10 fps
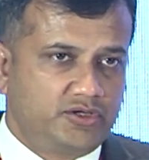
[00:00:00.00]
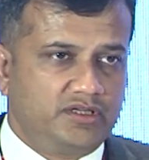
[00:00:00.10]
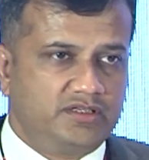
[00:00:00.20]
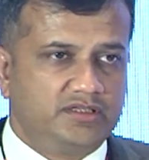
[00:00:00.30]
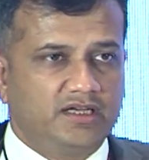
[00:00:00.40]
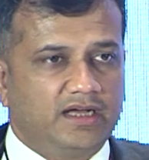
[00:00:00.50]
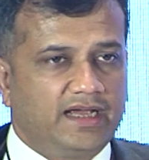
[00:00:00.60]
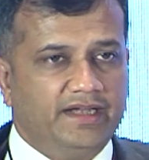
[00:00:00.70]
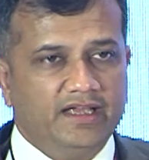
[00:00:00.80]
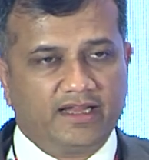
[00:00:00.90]
So this is the
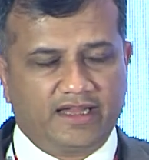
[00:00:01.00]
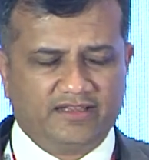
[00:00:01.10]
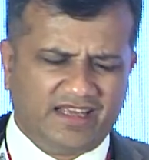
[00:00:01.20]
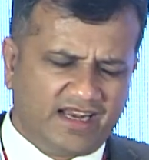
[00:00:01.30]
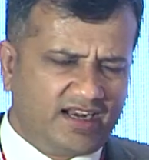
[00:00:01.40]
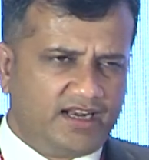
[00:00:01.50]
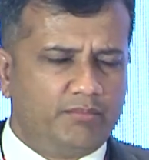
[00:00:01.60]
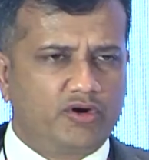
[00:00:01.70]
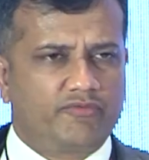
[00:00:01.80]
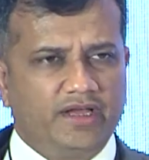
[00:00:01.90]
ideal case. There are a
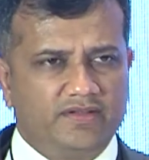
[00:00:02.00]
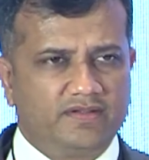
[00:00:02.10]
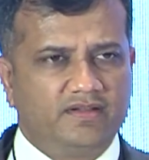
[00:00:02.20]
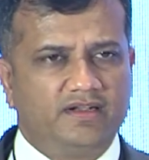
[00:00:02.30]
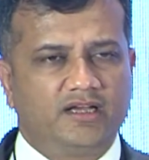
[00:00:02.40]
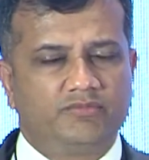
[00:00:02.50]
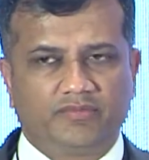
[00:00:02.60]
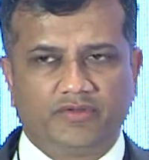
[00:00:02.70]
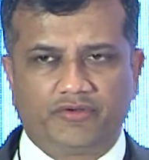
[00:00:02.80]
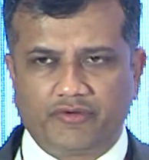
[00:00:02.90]
number of cases in terms
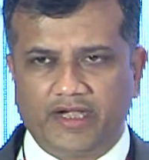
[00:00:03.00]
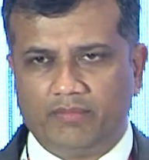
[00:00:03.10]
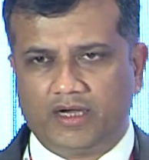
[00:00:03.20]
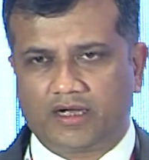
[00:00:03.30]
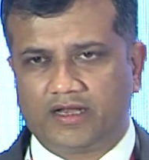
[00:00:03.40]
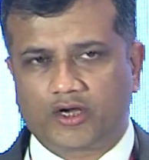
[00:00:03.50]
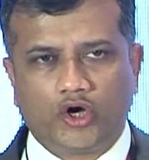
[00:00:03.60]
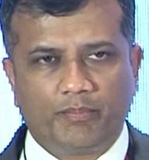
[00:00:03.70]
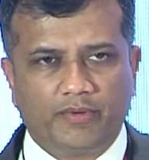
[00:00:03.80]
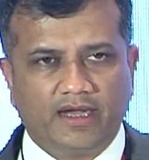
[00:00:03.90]
of the trademark and the
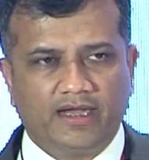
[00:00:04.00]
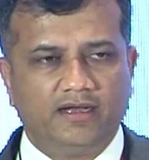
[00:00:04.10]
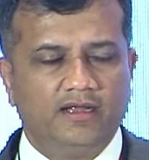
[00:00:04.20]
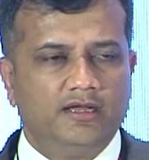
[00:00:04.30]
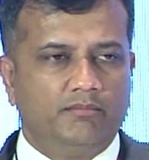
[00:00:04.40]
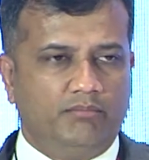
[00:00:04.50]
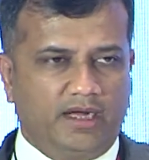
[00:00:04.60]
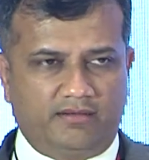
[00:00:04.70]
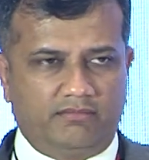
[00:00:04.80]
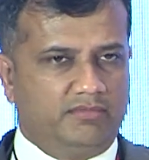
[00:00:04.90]
copyright,
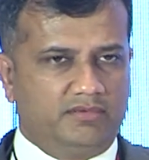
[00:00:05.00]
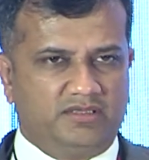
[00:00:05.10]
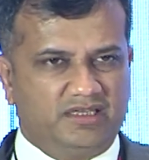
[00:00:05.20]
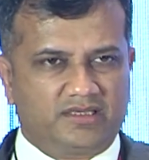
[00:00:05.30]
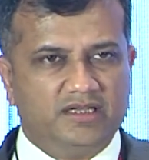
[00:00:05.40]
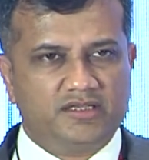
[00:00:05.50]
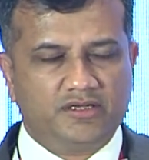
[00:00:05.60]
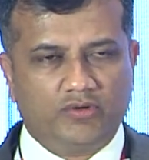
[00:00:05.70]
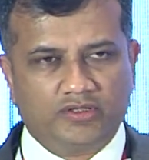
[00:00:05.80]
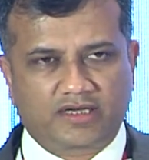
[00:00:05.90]
but just since
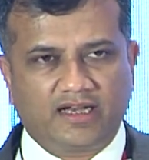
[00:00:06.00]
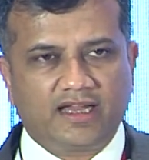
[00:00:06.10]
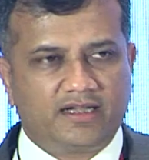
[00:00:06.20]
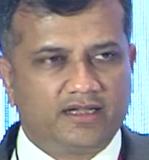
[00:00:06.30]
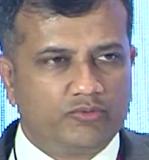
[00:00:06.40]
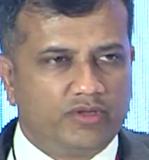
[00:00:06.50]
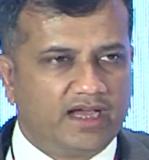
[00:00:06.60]
it was connected to the